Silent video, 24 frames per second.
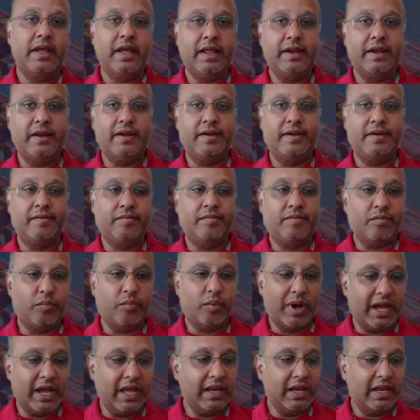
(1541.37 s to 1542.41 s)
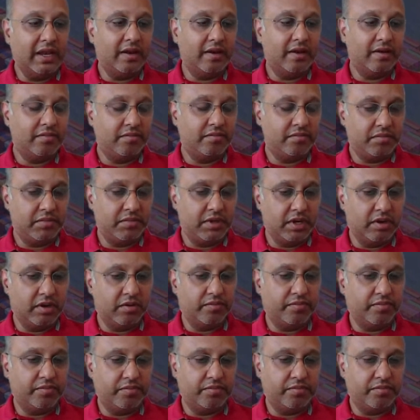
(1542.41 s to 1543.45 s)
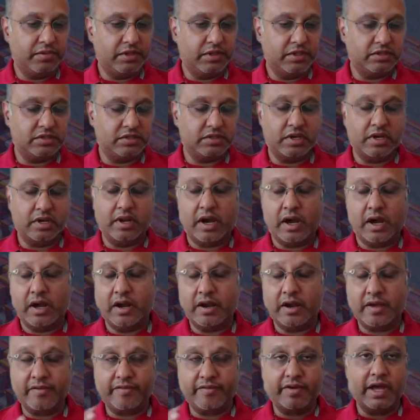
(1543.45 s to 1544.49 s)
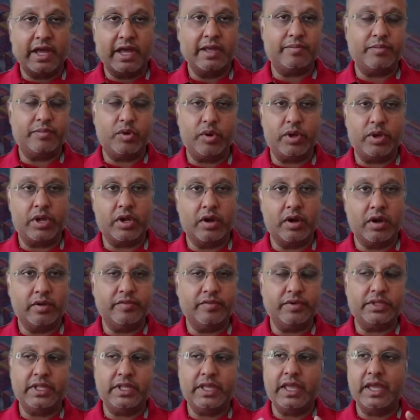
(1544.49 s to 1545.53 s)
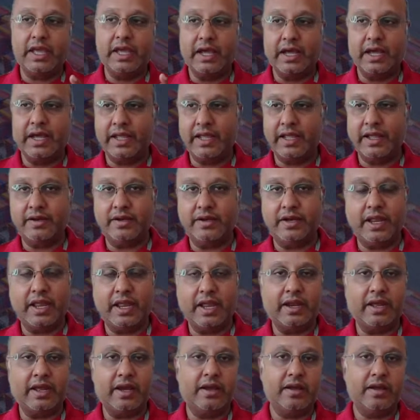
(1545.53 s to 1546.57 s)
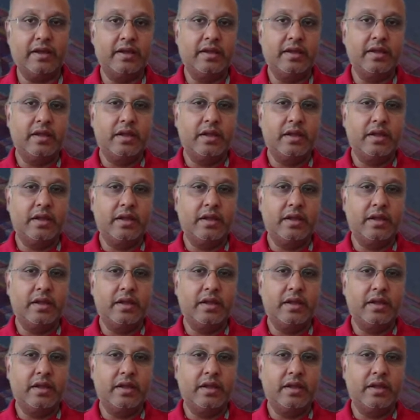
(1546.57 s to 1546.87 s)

and while there's a lot of hype going on with AI and data.